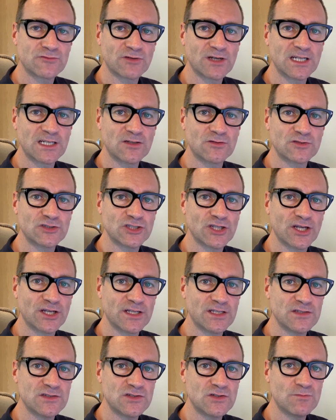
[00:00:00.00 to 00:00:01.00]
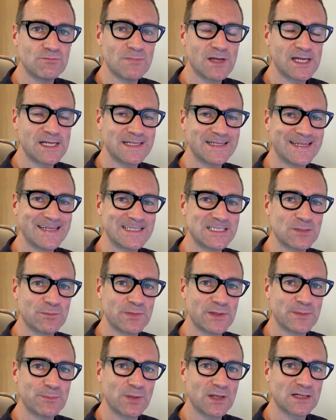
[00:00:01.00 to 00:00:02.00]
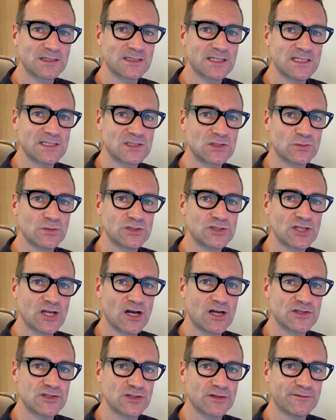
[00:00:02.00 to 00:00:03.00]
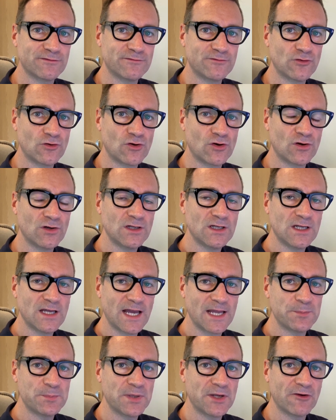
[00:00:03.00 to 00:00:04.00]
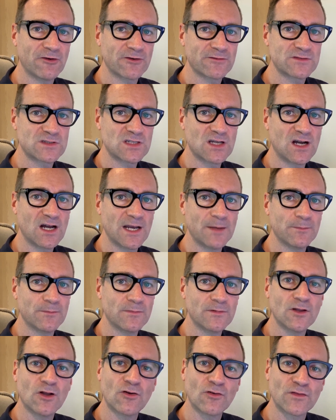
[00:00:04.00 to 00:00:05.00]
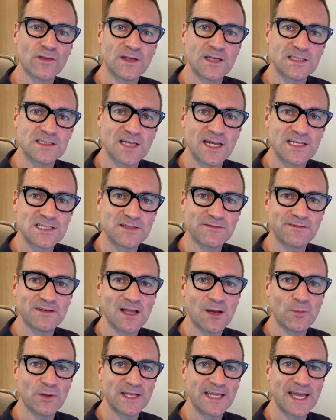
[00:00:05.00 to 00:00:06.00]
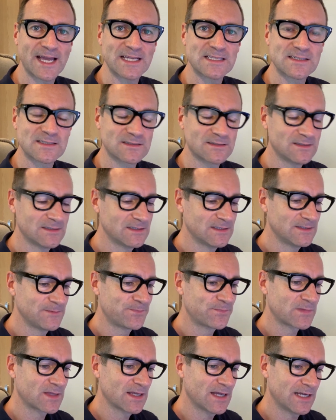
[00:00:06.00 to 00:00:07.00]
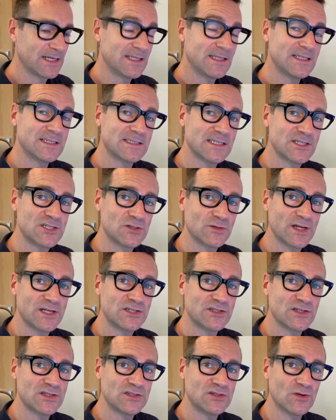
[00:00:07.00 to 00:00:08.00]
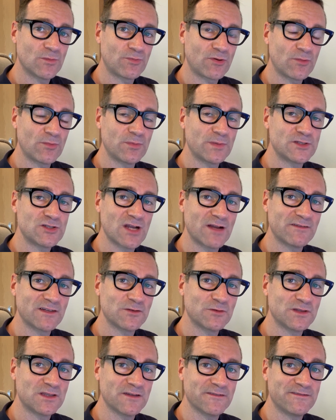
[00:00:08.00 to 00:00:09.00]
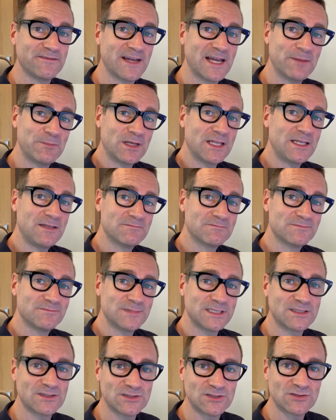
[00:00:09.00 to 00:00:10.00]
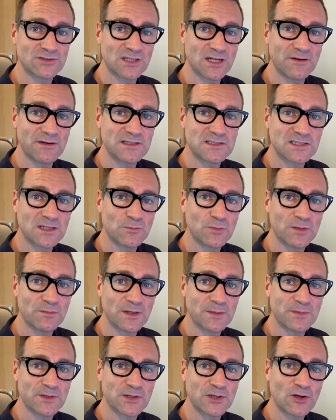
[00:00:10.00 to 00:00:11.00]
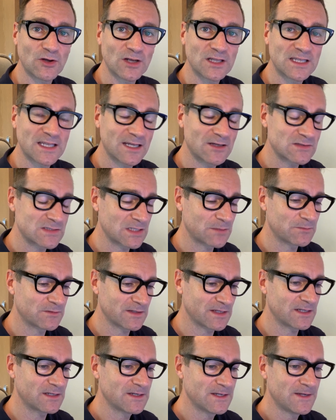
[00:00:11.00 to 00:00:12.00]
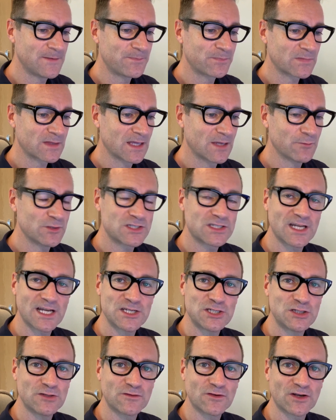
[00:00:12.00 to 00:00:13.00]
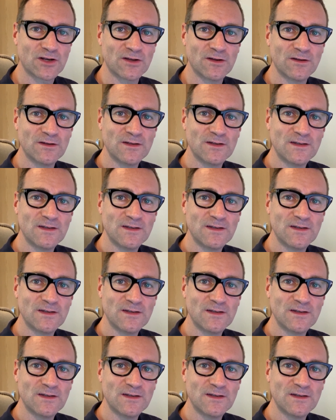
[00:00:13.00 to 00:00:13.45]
really long journeys, you may need to be plugged into a charger for a period of time longer than it takes to fill up with gas. And in these situations, you're probably traveling with your family because you're going somewhere, maybe on holiday or something, in which case you've got a